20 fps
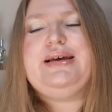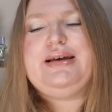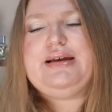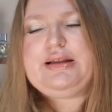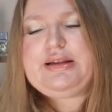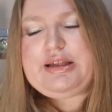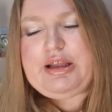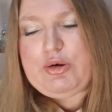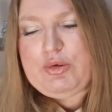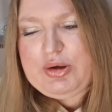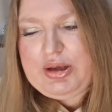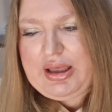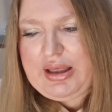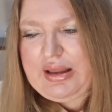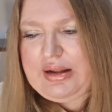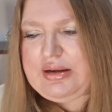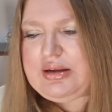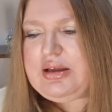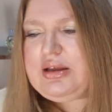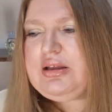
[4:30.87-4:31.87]
Now
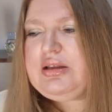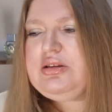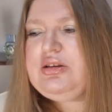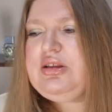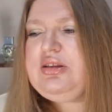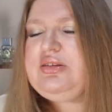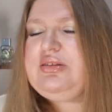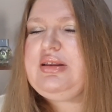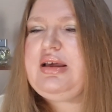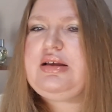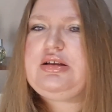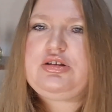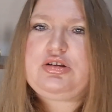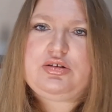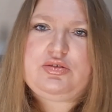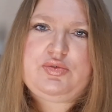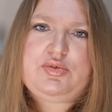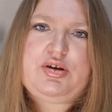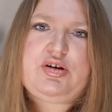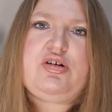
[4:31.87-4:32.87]
again, this scent is
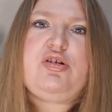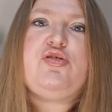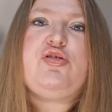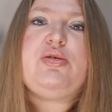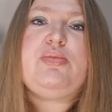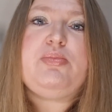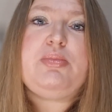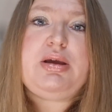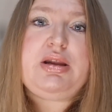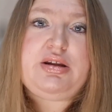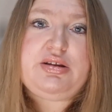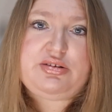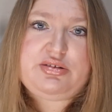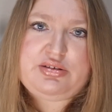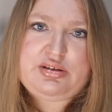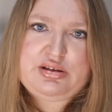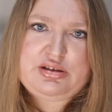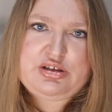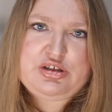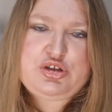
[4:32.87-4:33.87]
very
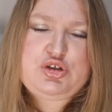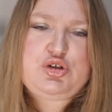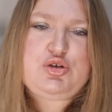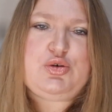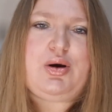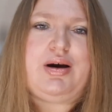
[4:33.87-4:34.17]
reminiscent to